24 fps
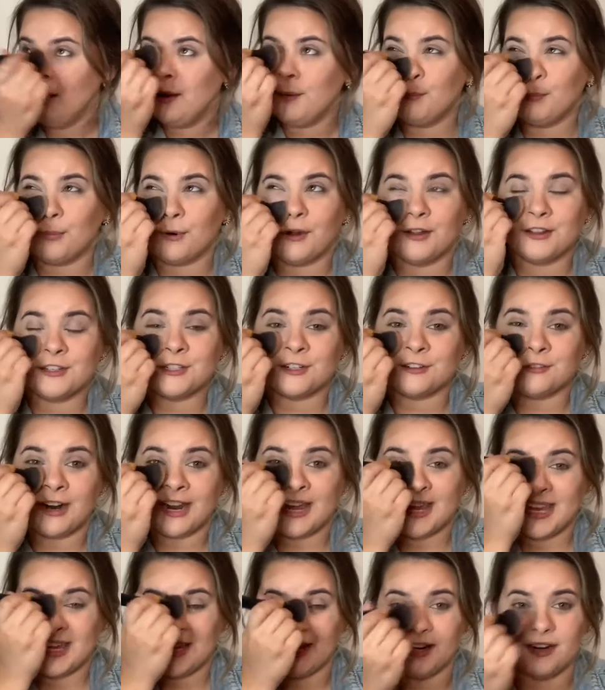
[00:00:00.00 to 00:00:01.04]
bronzer right
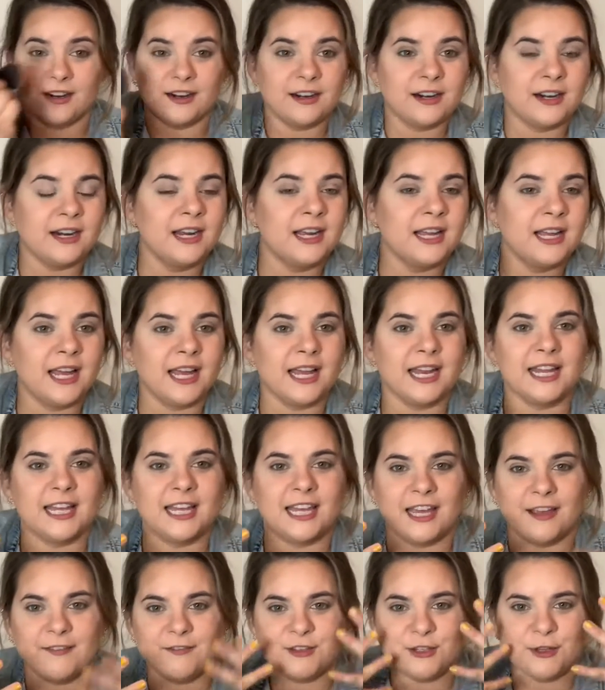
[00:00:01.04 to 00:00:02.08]
here, and it
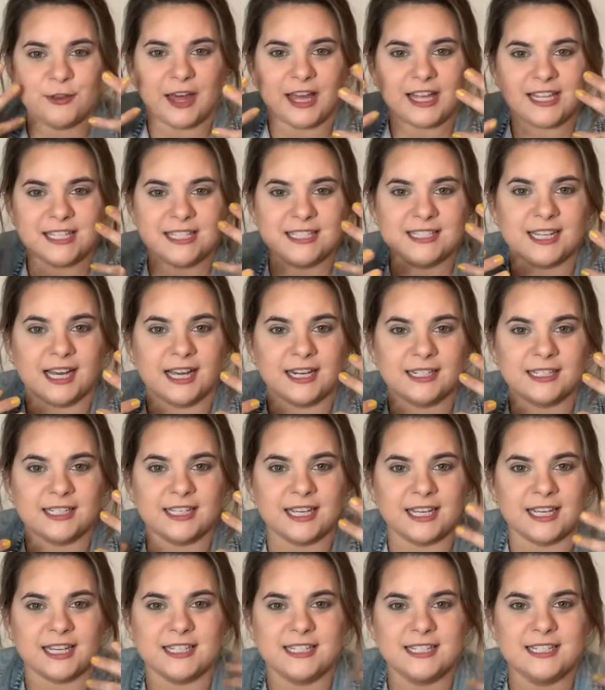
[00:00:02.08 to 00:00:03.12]
gives you that
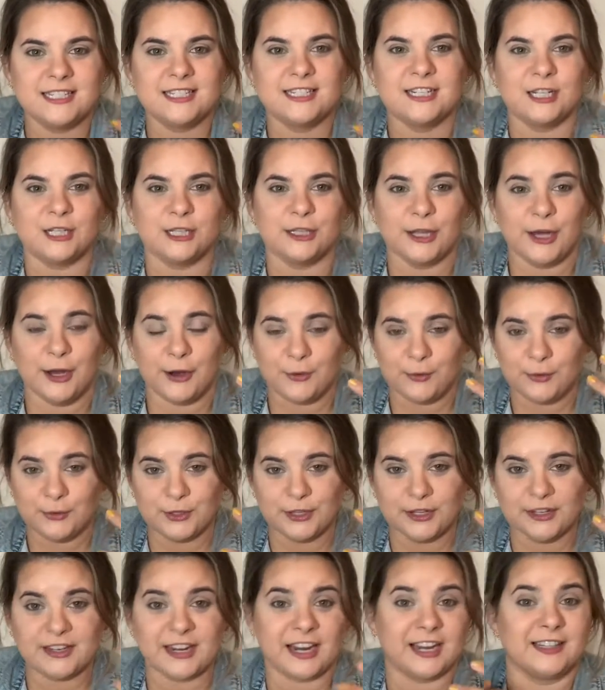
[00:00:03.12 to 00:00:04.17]
sun-kissed glow
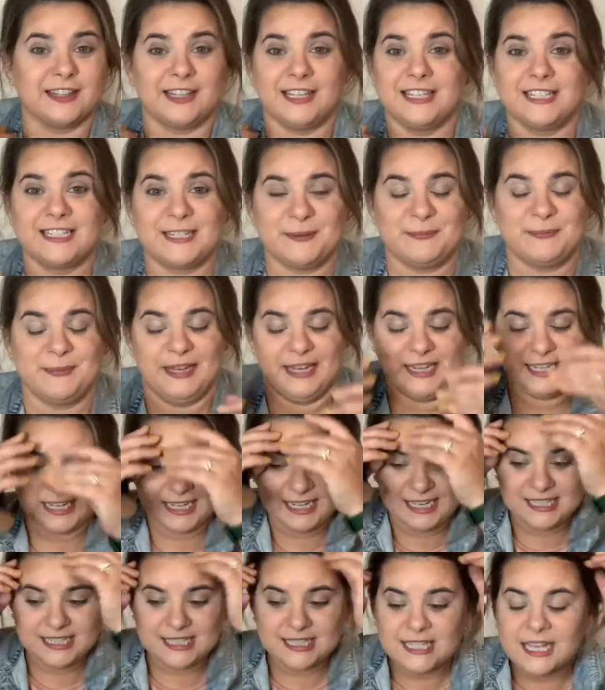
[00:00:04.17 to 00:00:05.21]
look, at least to me it
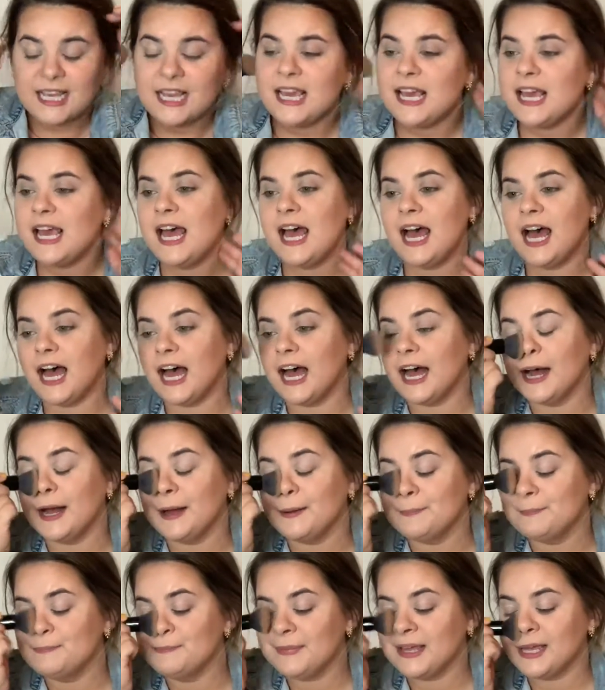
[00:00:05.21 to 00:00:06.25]
does,
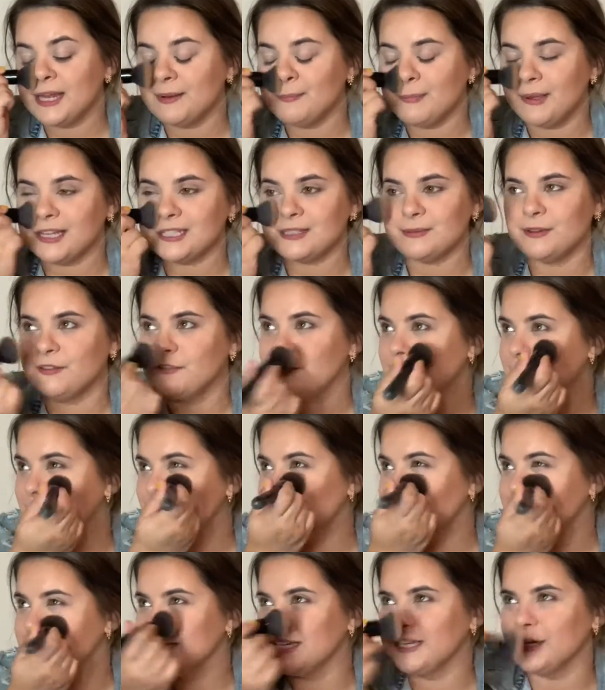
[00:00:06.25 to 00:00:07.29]
and it makes me feel
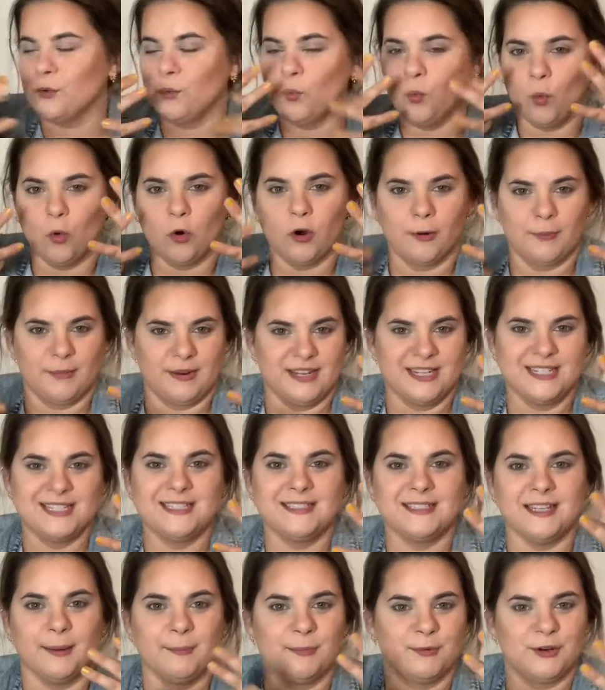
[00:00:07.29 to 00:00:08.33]
really warm and
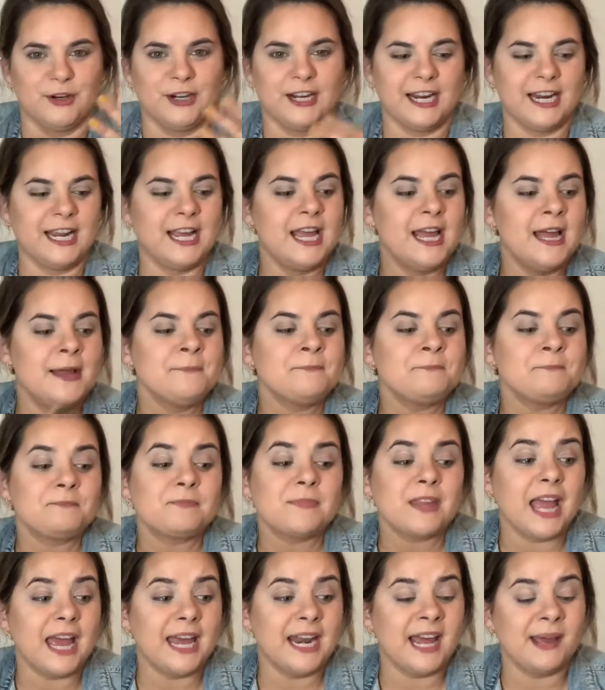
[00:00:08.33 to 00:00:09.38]
summery.
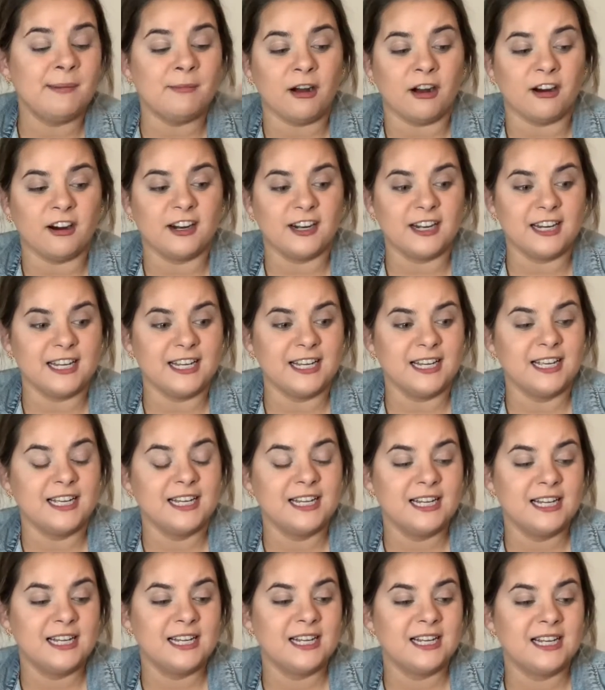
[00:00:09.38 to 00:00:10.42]
And I'm already
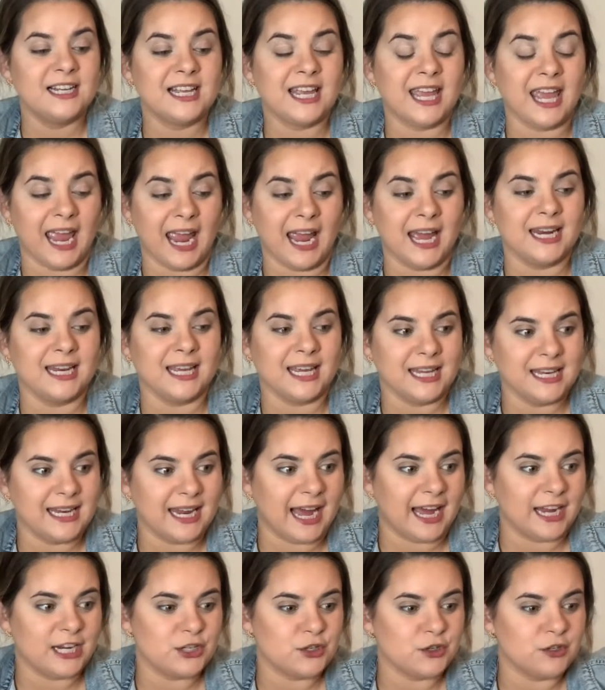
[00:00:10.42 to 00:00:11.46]
can get
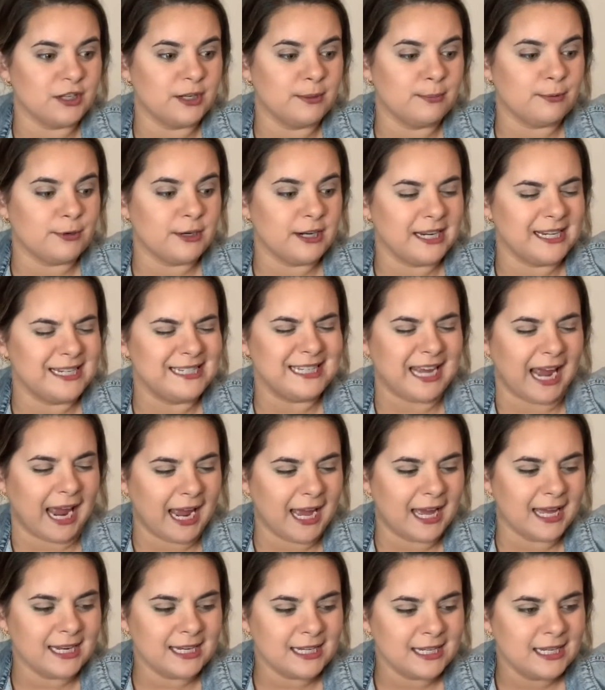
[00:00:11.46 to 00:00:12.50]
naturally pretty
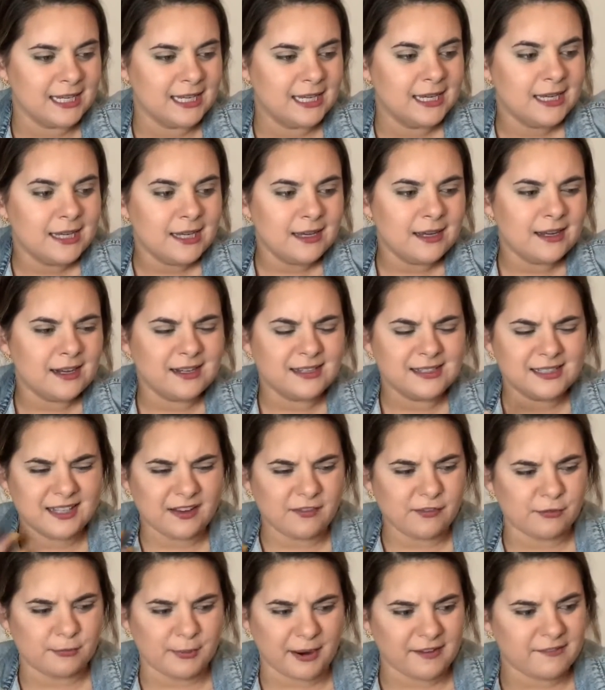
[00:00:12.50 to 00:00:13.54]
tan, except
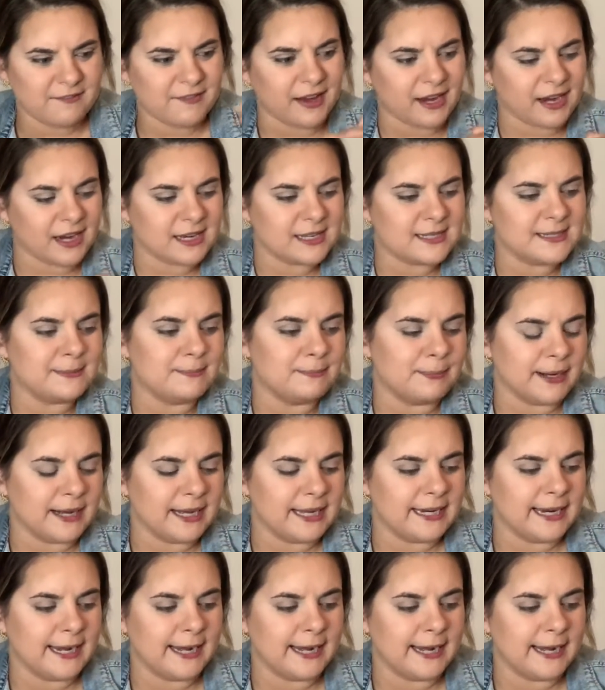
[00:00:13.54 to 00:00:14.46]
for my face, but